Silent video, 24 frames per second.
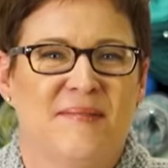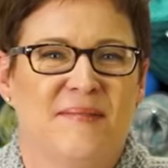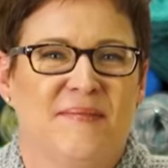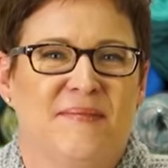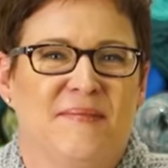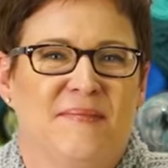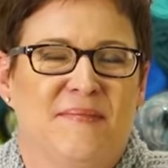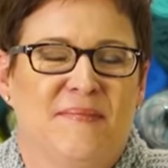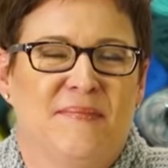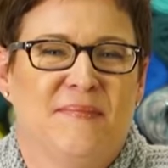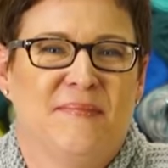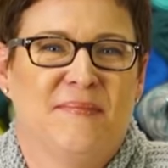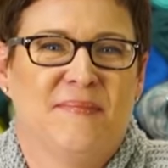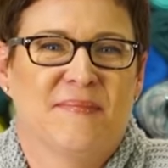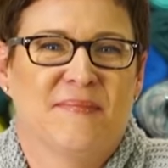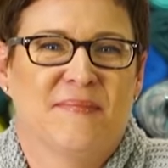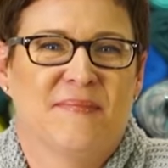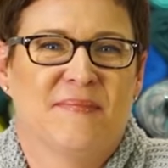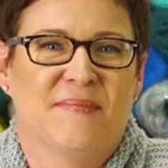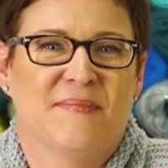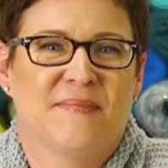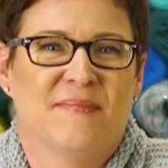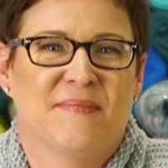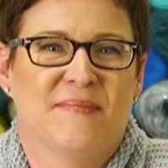
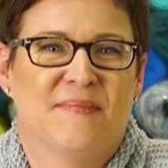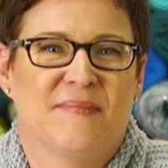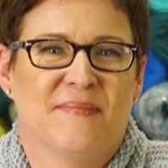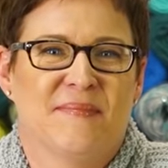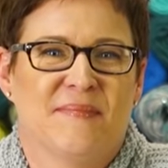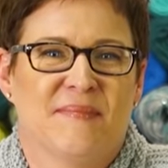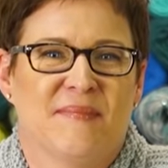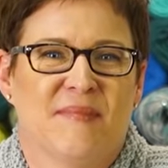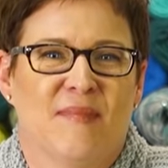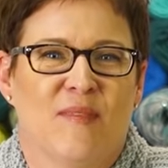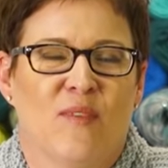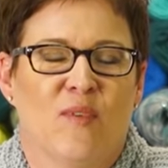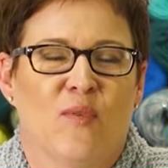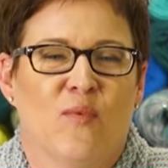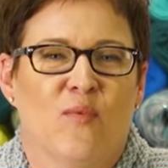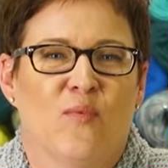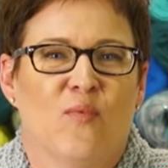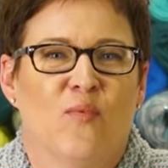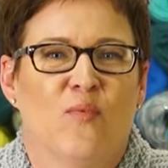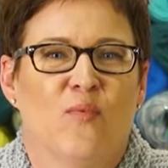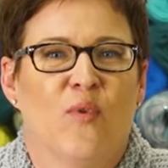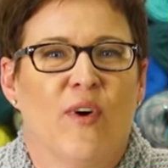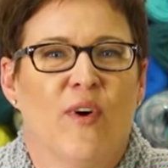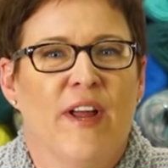
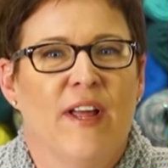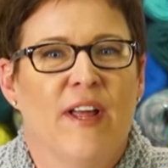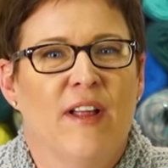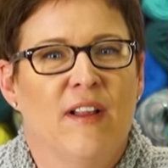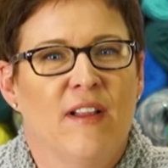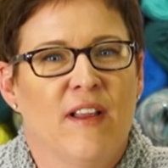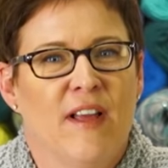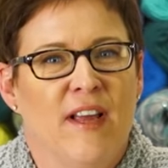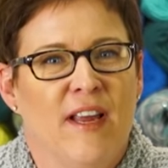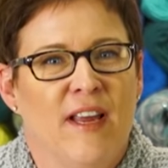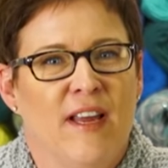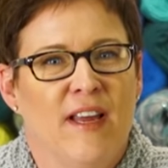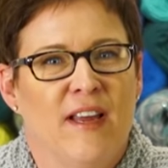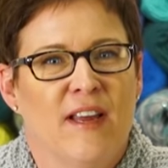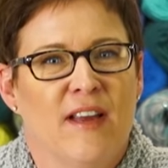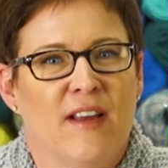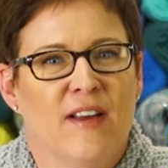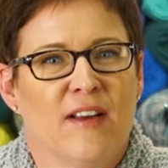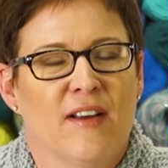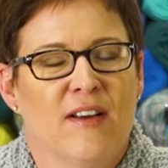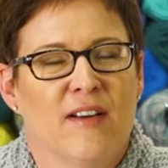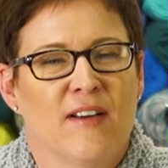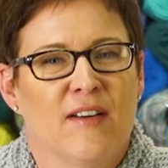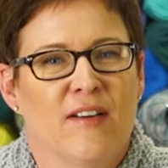
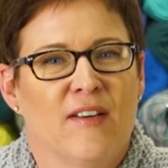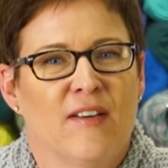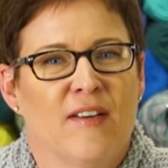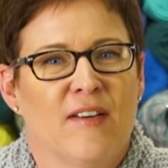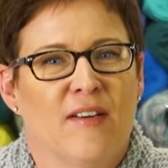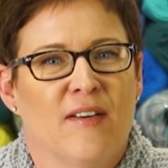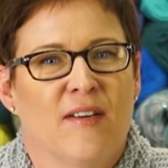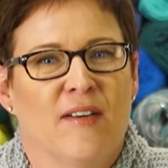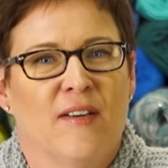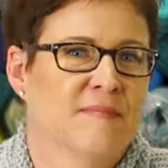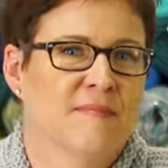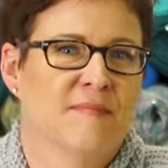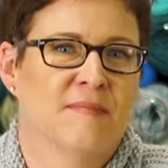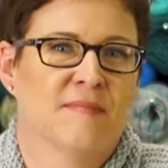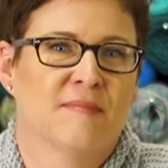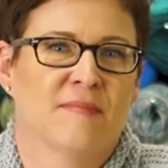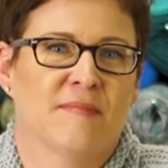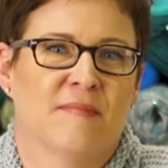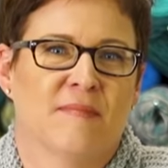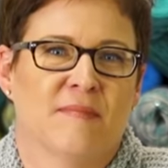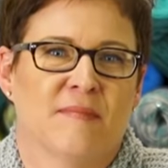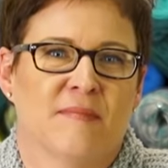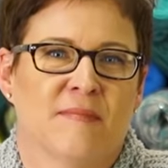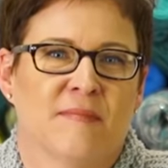
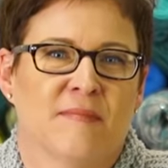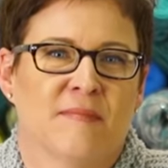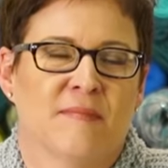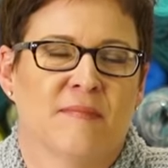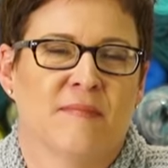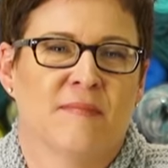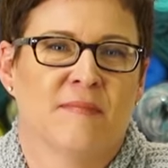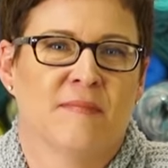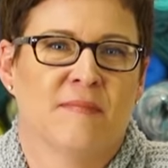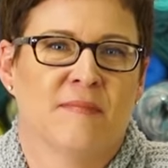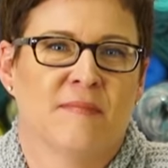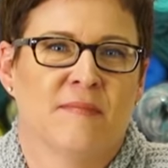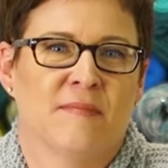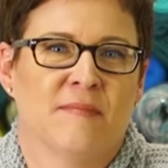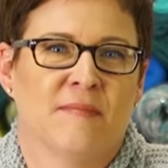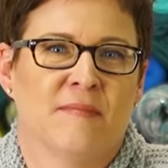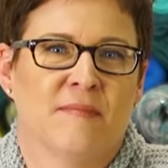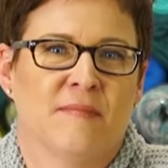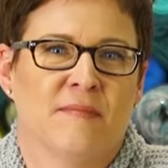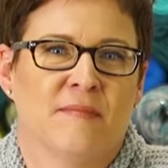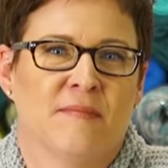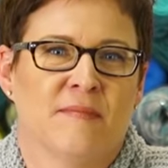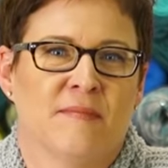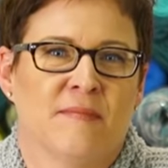
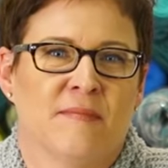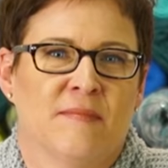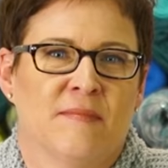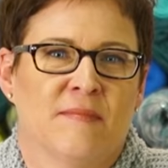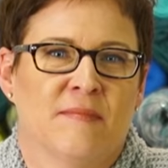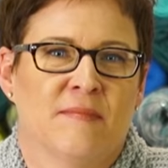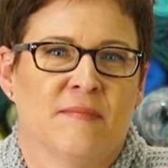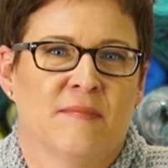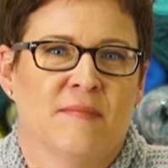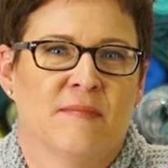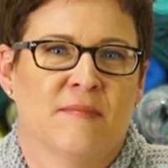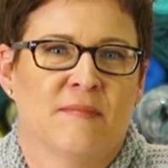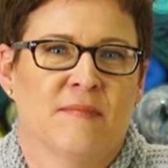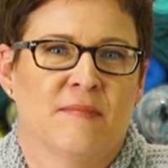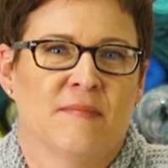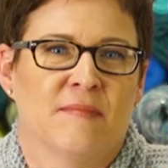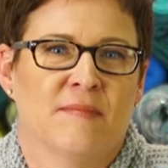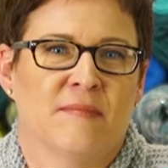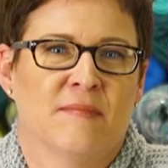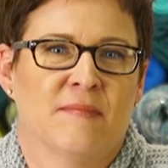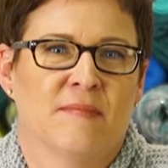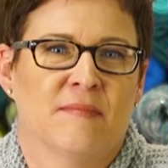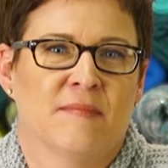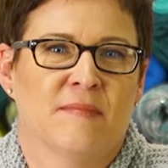
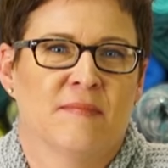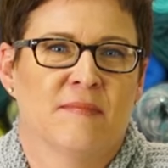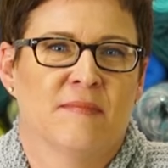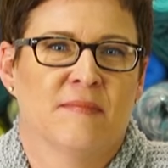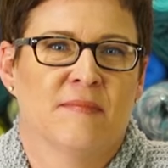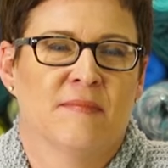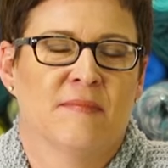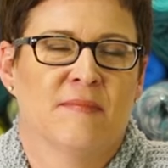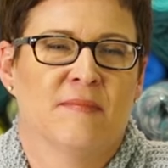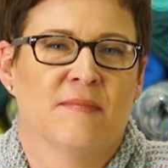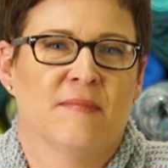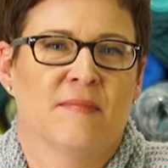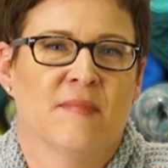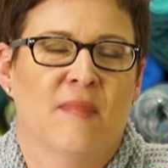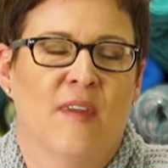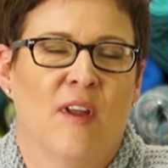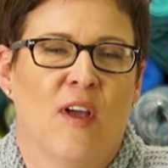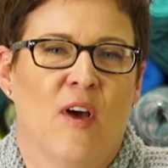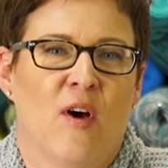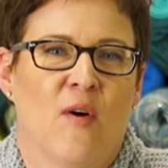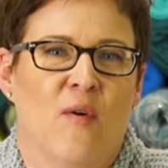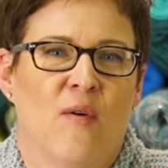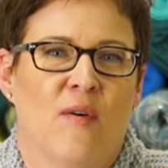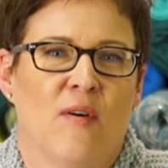
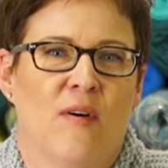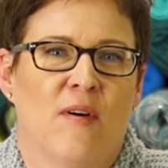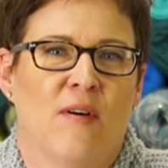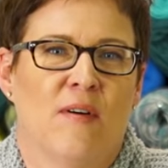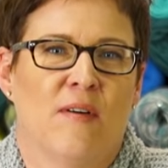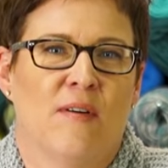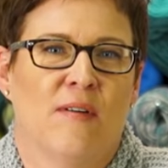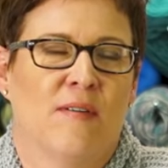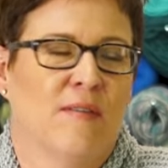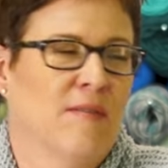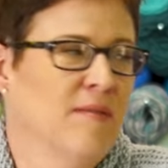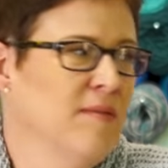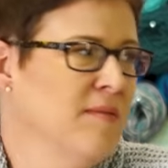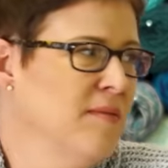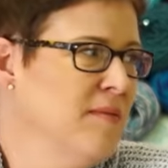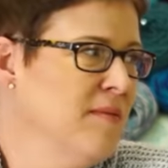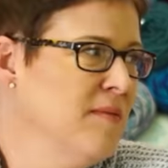This person isn't speaking.